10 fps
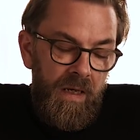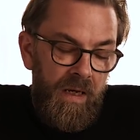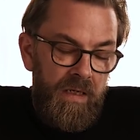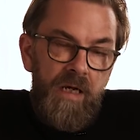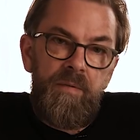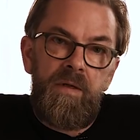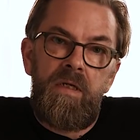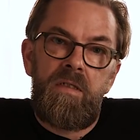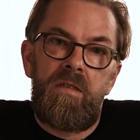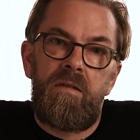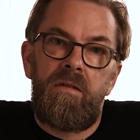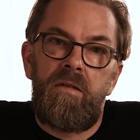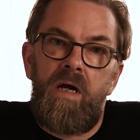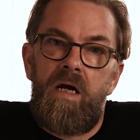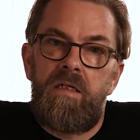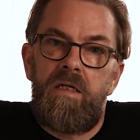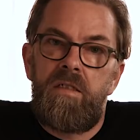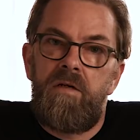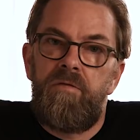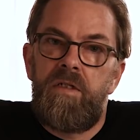And that is
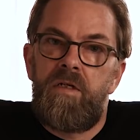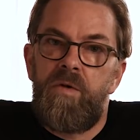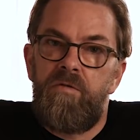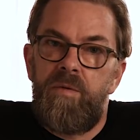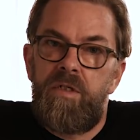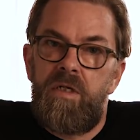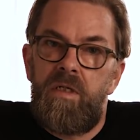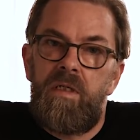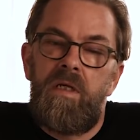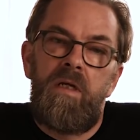articles I release on my website,